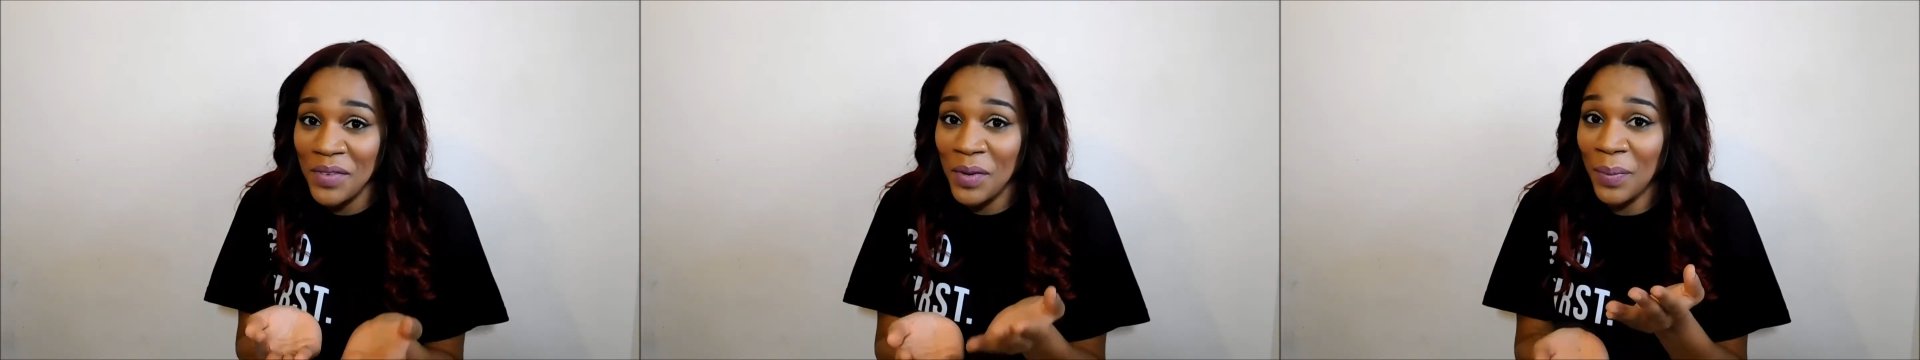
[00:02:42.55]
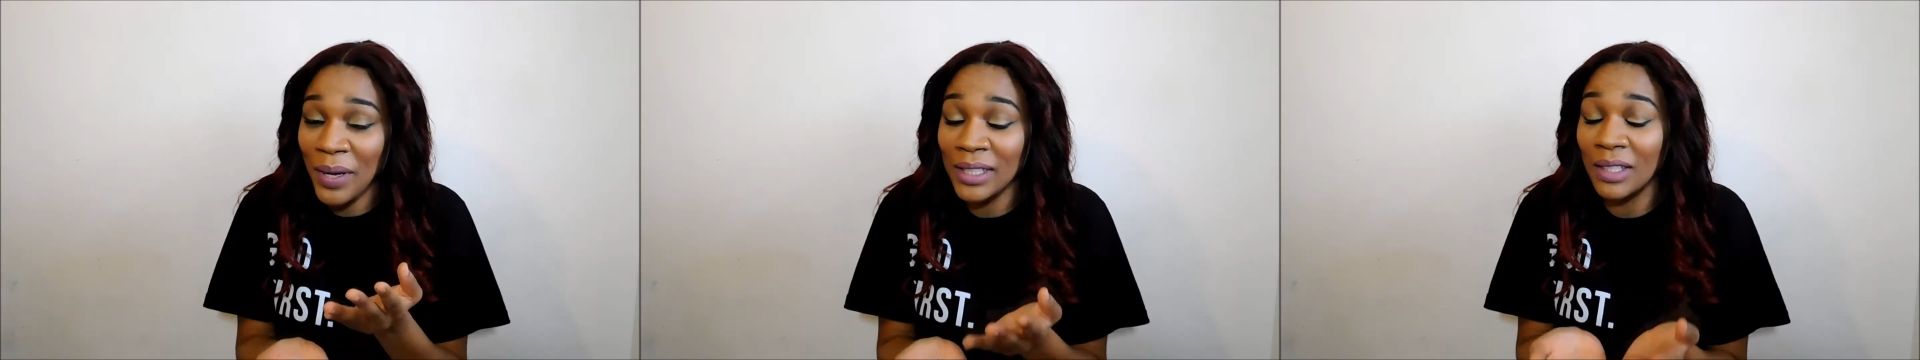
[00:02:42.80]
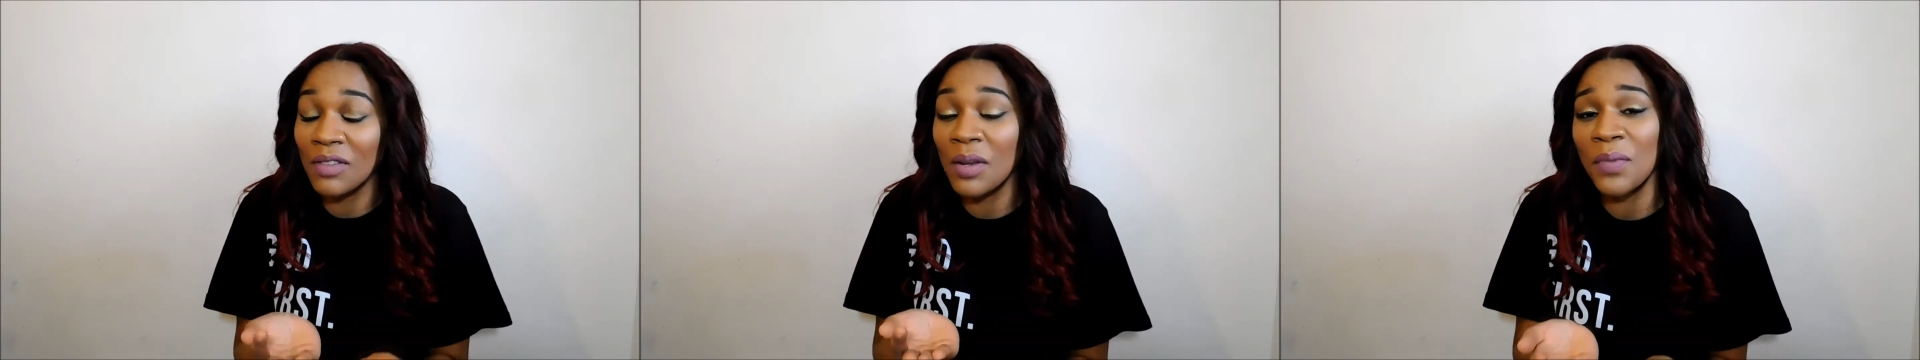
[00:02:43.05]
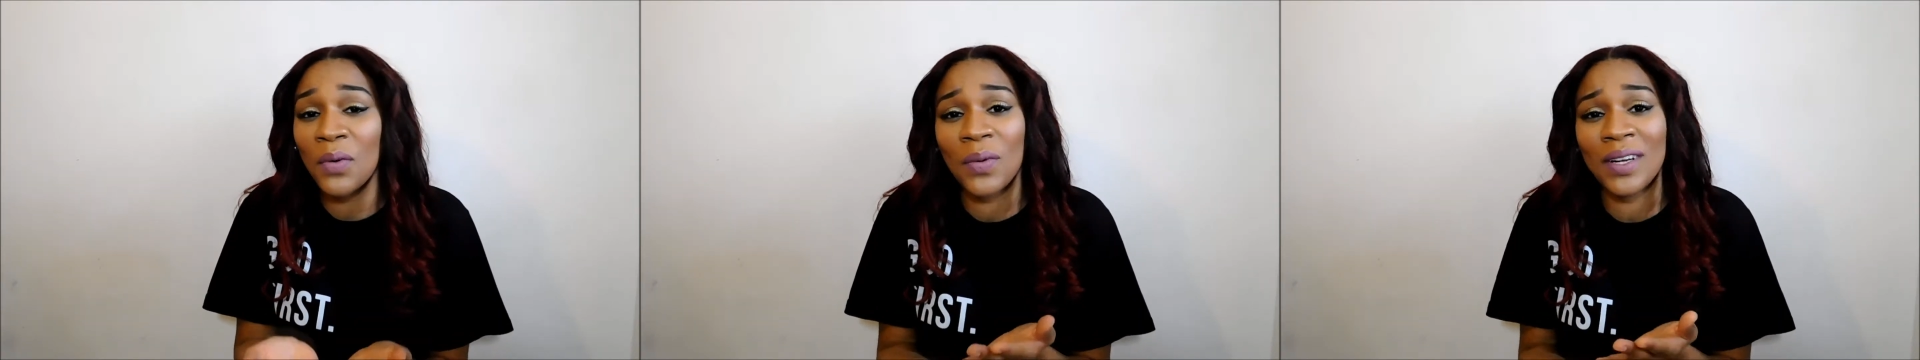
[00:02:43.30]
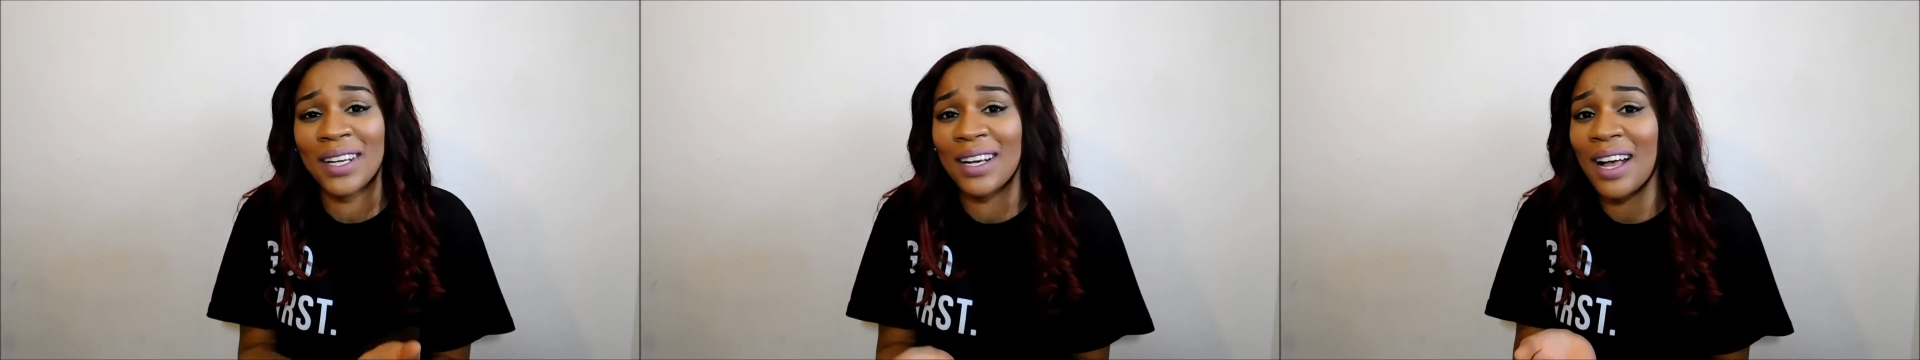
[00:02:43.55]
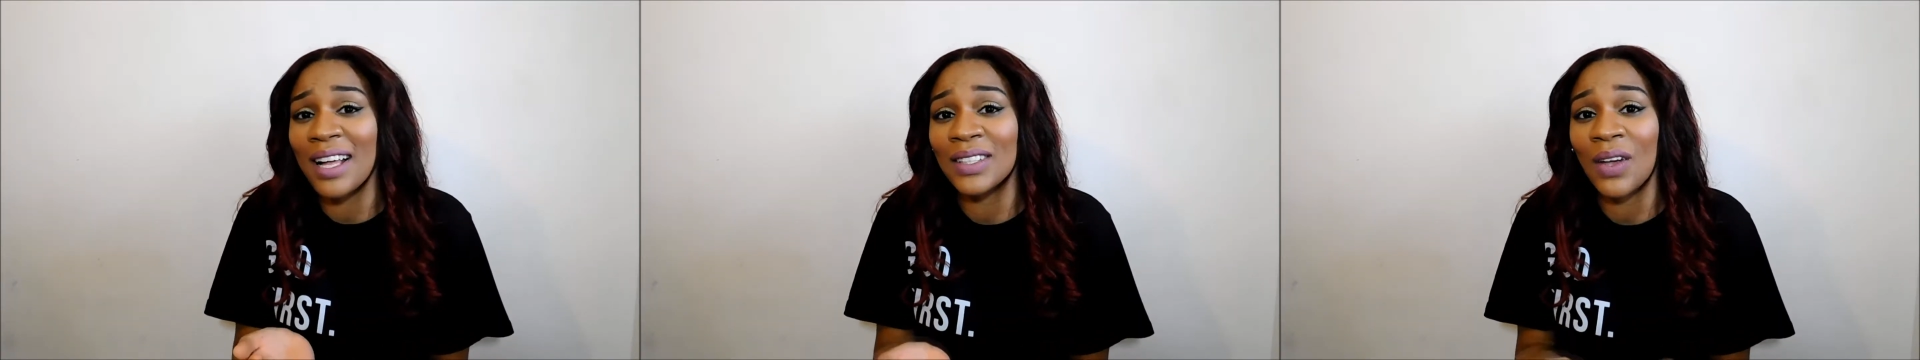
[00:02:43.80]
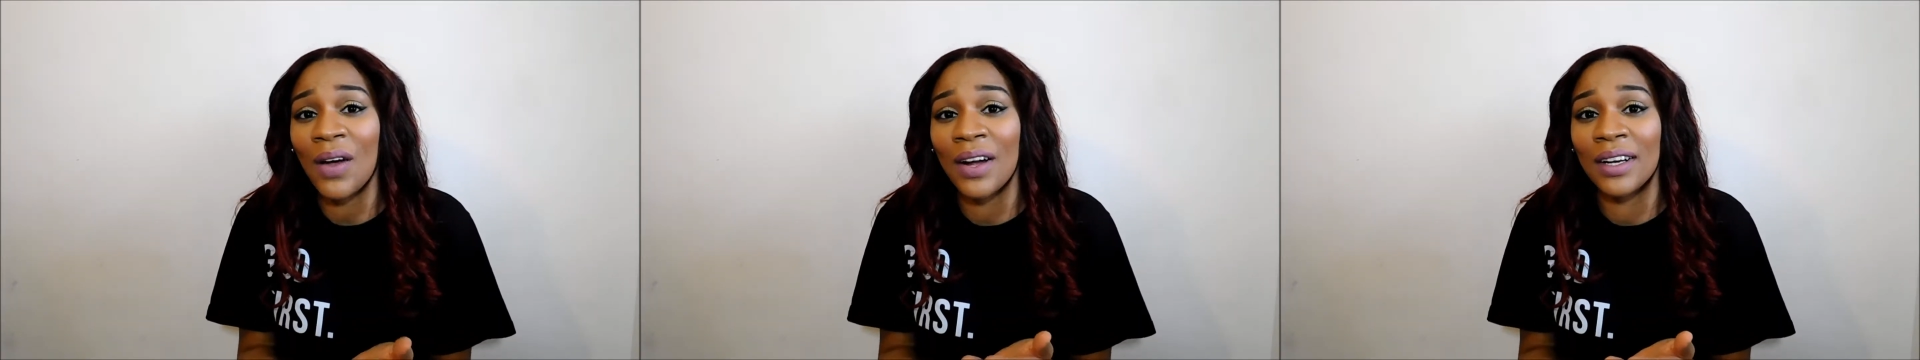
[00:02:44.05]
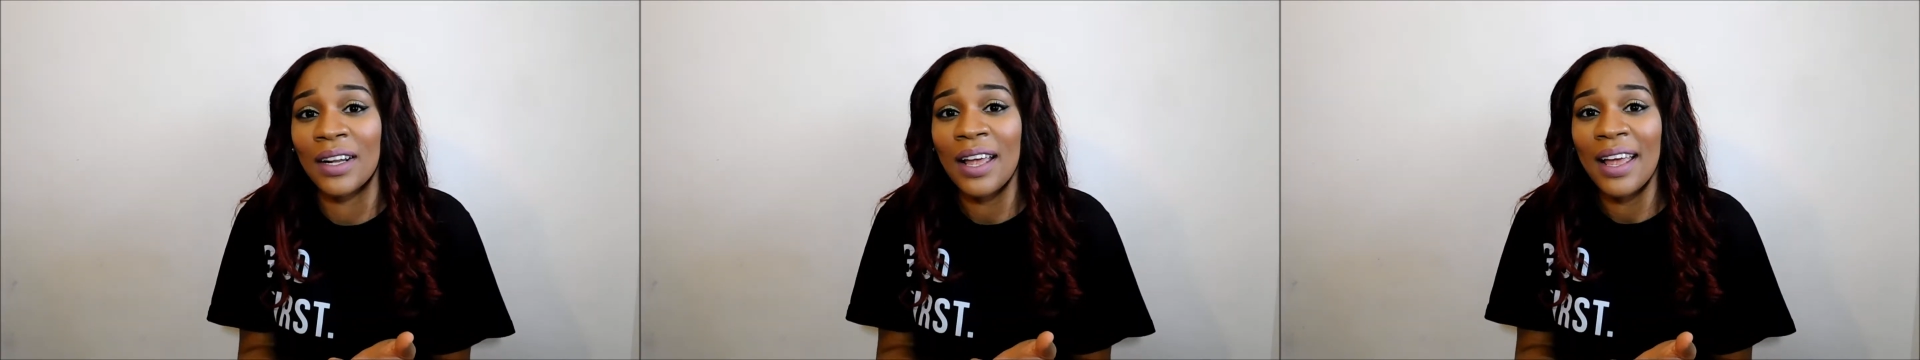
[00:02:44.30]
for the place of number one in God's heart.